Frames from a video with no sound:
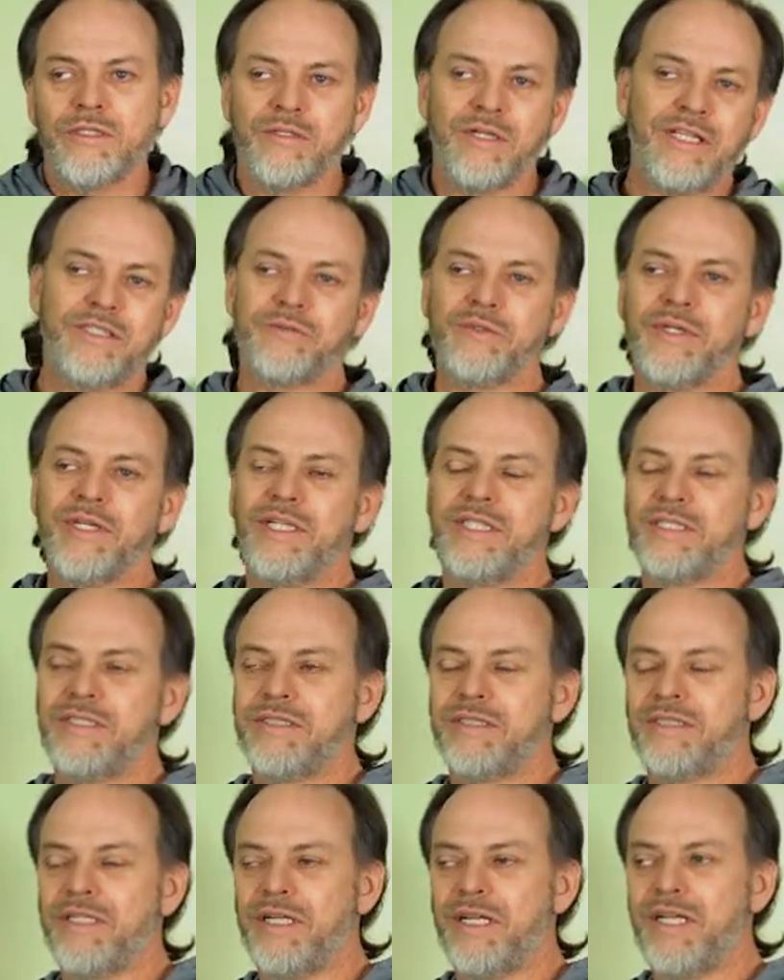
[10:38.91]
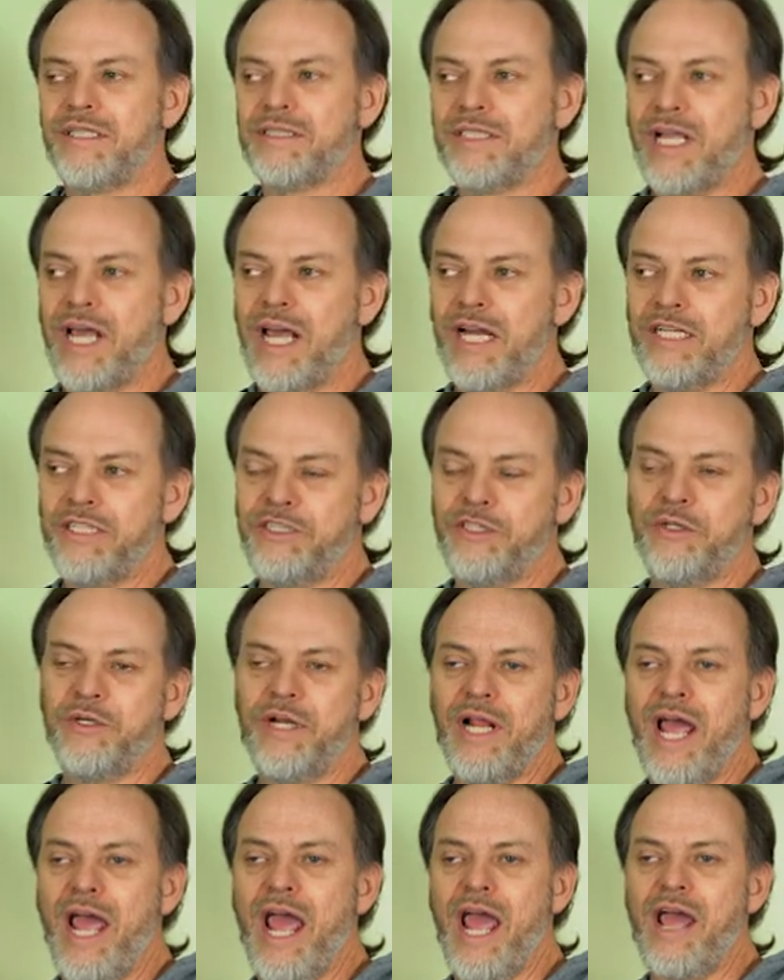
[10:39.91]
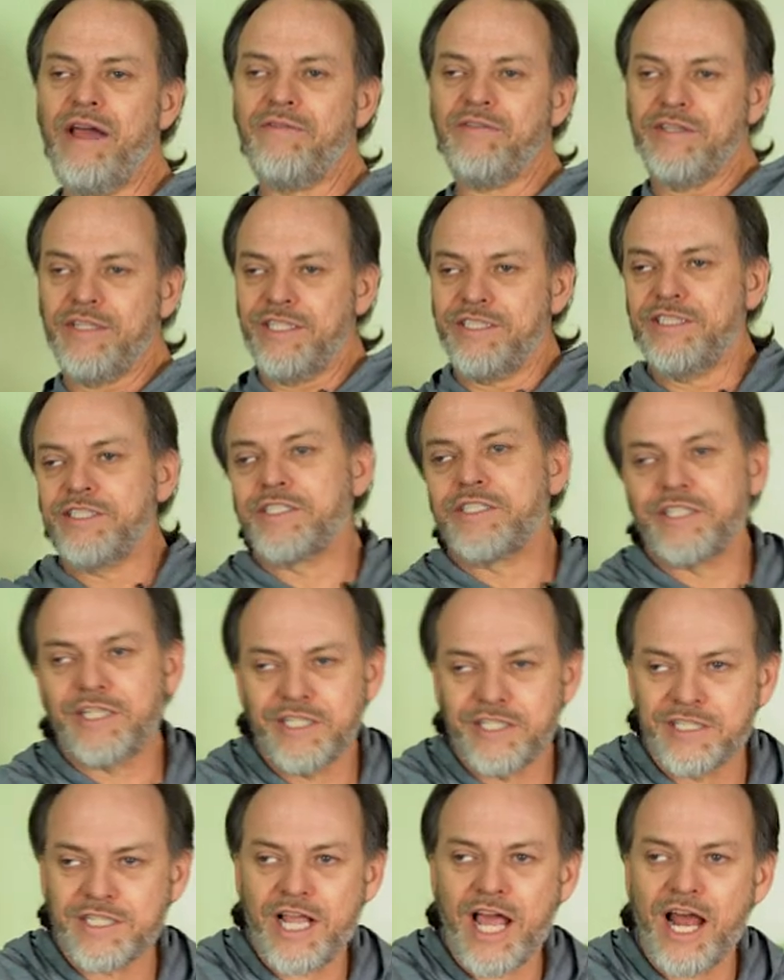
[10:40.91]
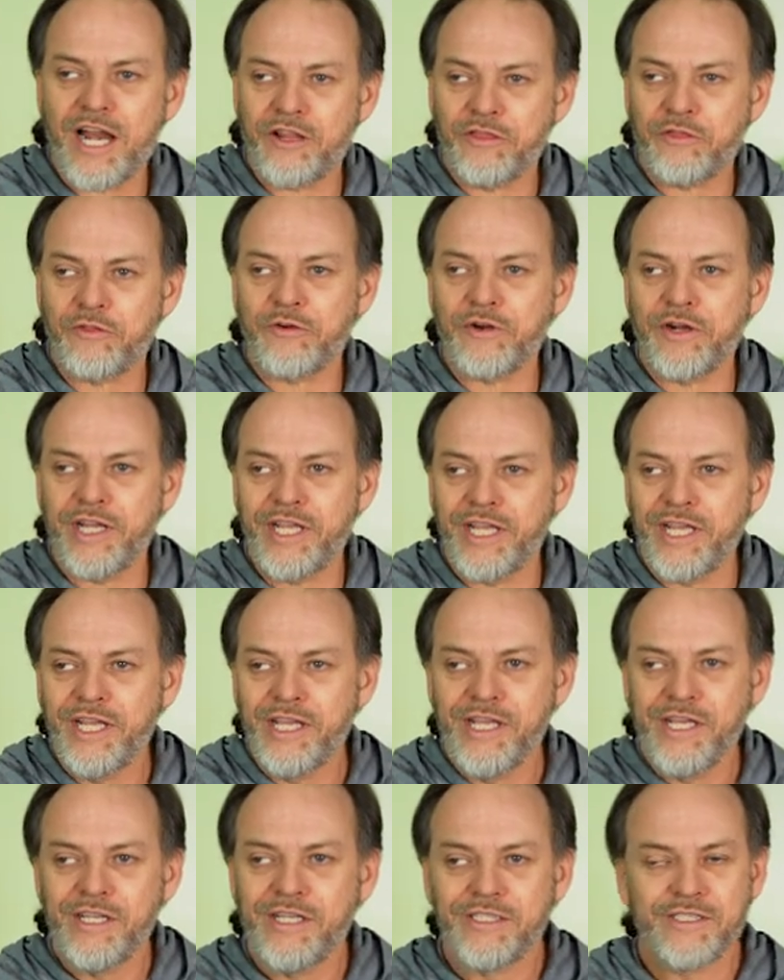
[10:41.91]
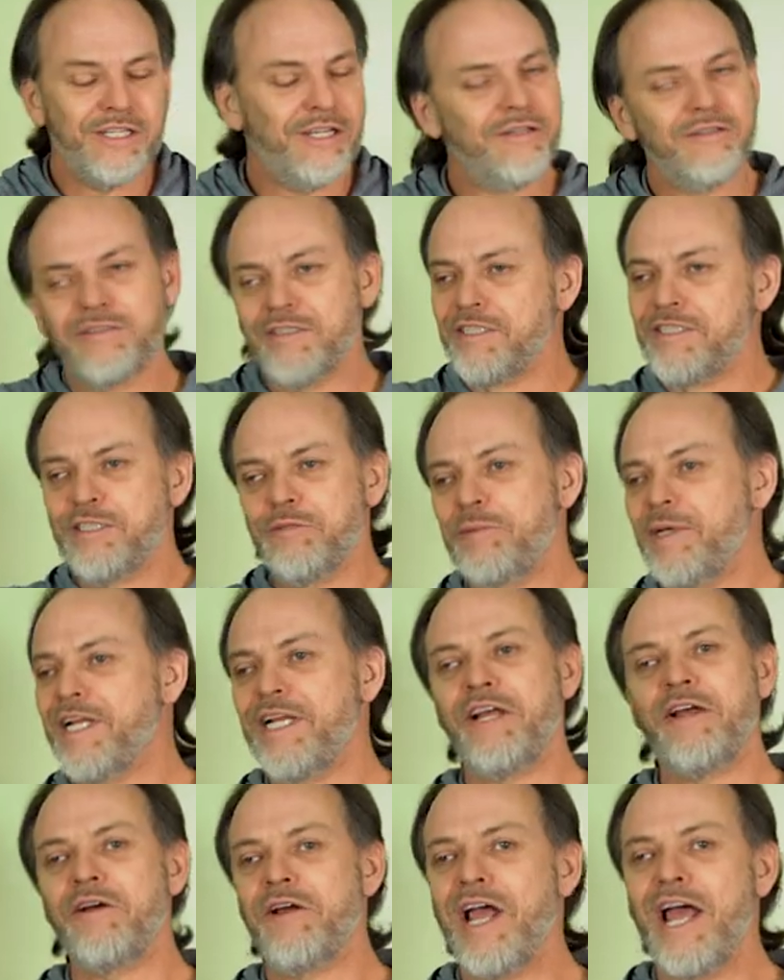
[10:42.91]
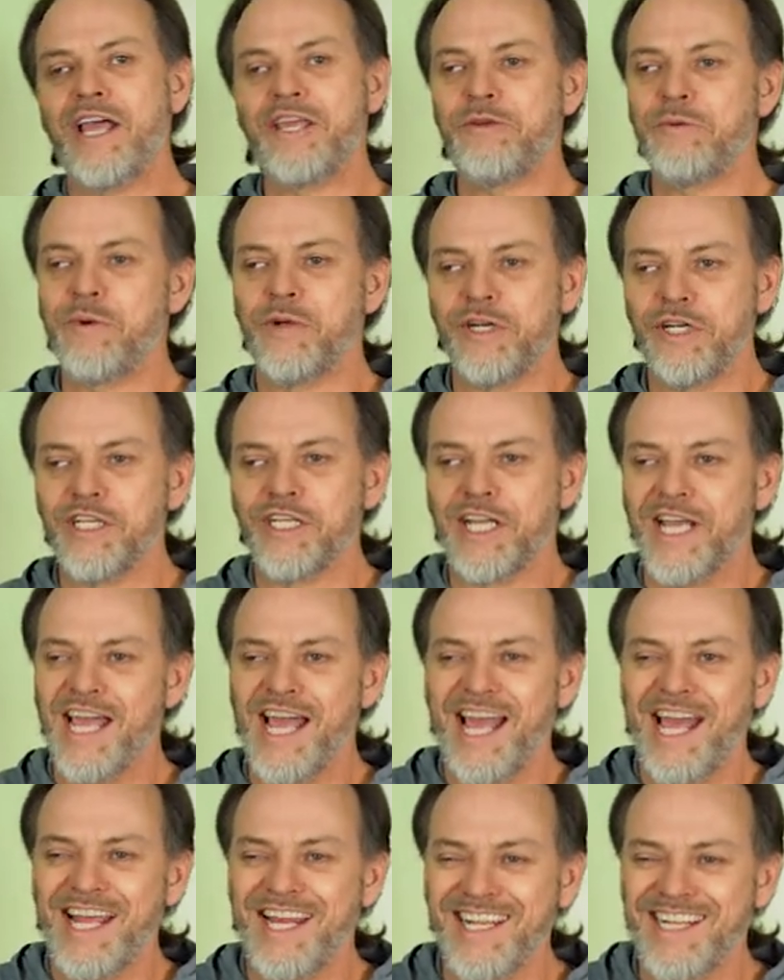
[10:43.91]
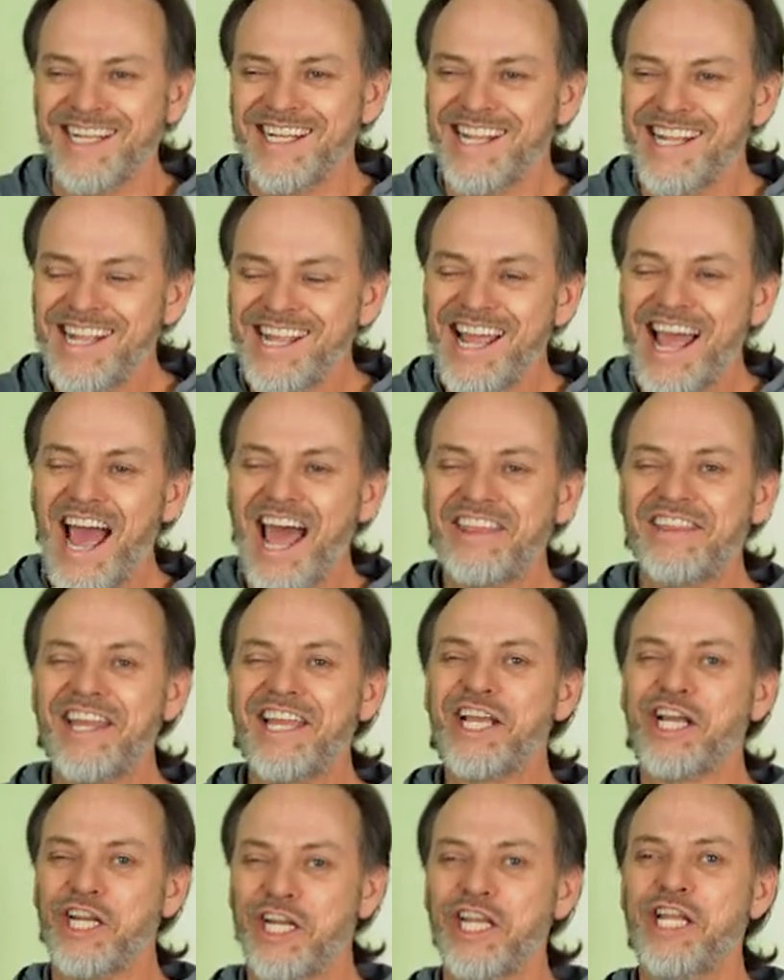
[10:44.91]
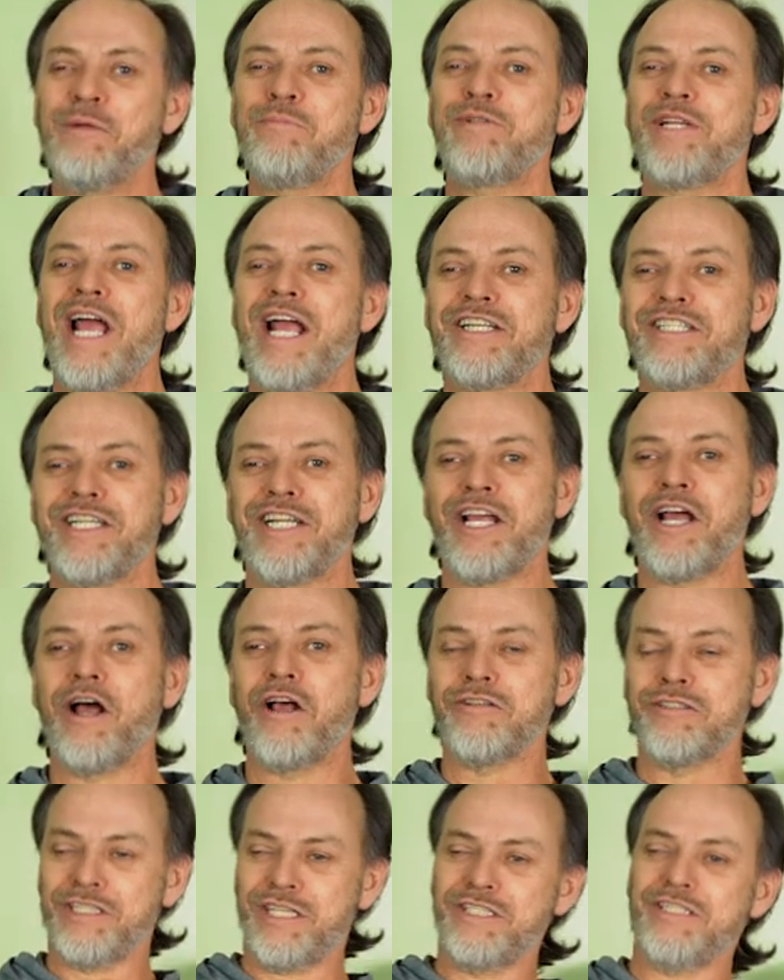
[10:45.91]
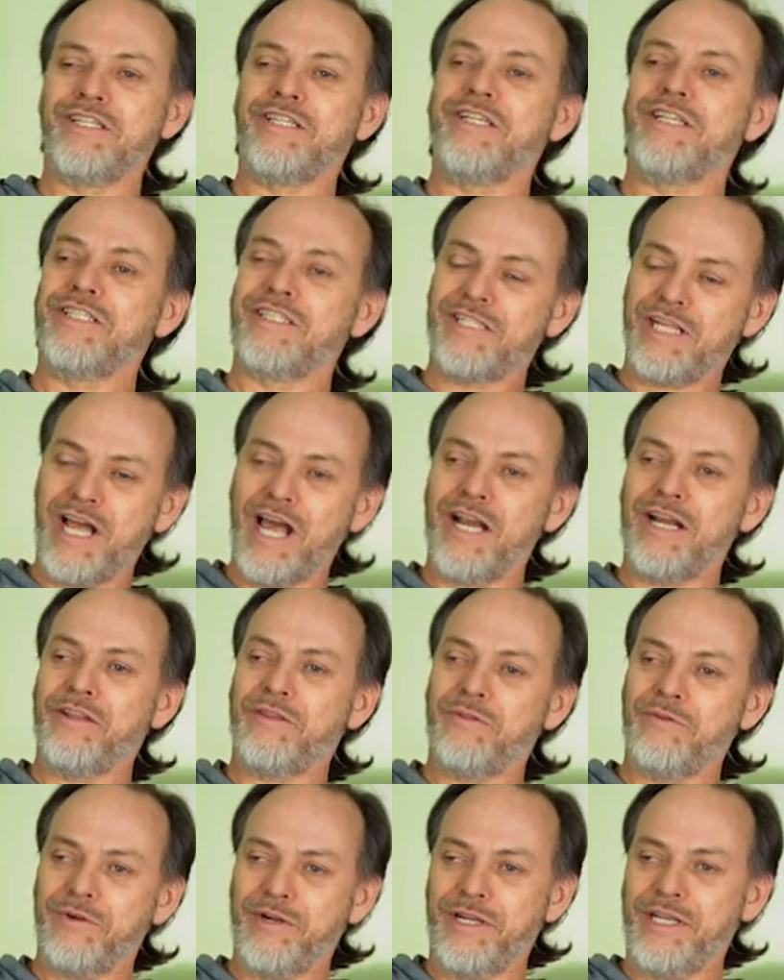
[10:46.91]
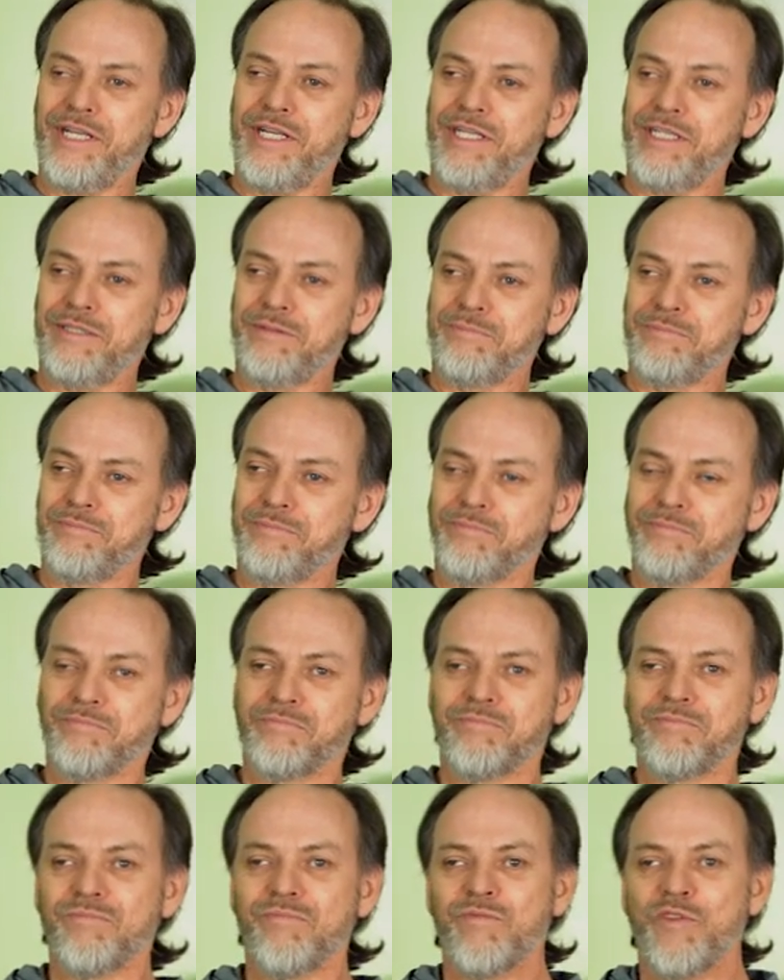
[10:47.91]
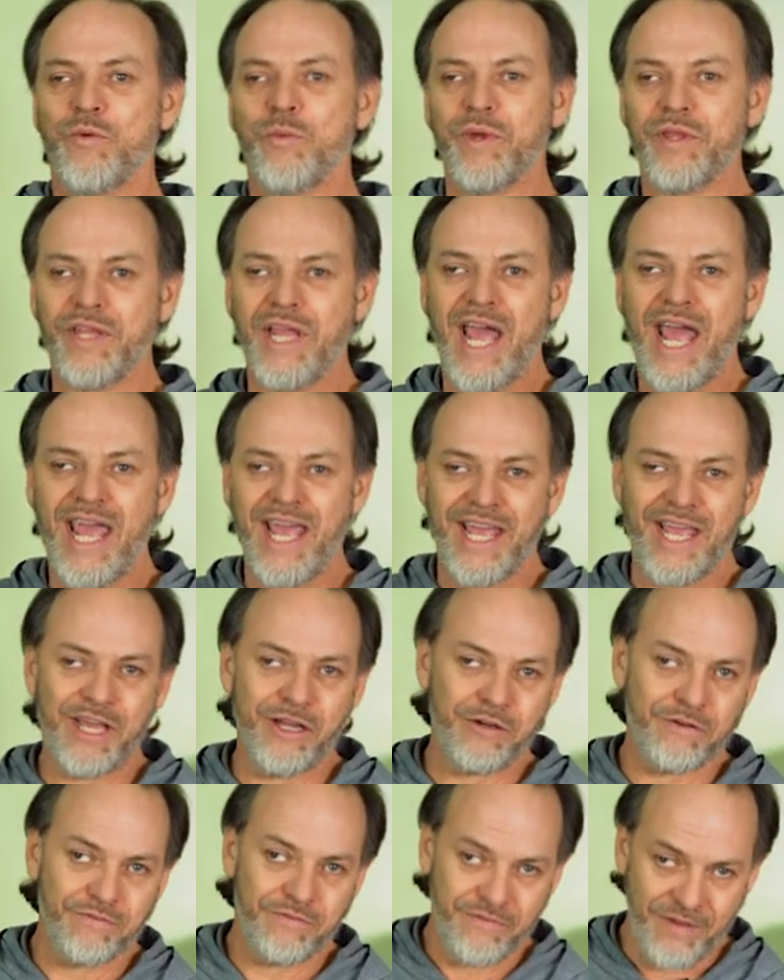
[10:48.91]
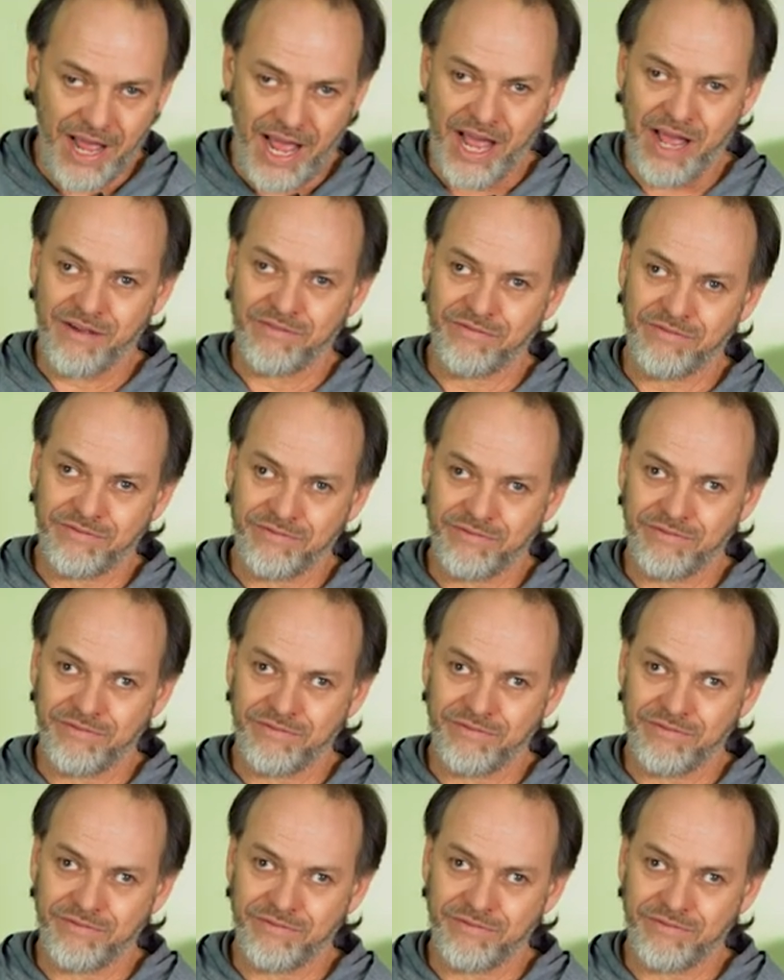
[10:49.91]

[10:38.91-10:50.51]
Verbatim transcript: That's really the La Scala 2.5, and this is the La Scala 3. So, depending on how you want to look at it, I think Klipsch actually calls this a La Scala 3 with an AL5.